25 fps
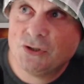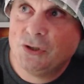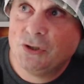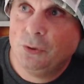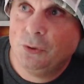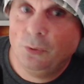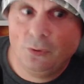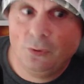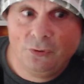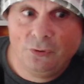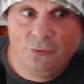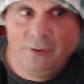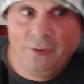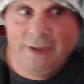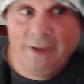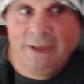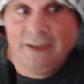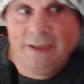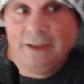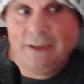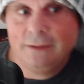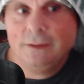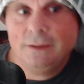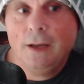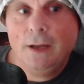or
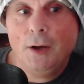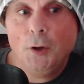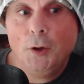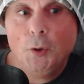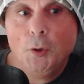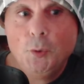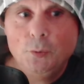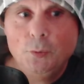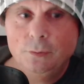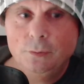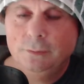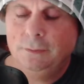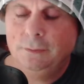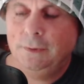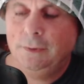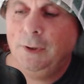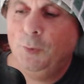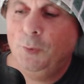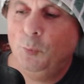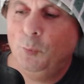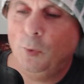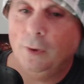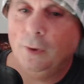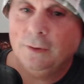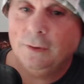3. No
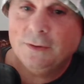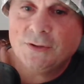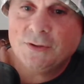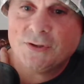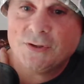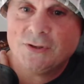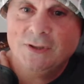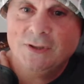ones.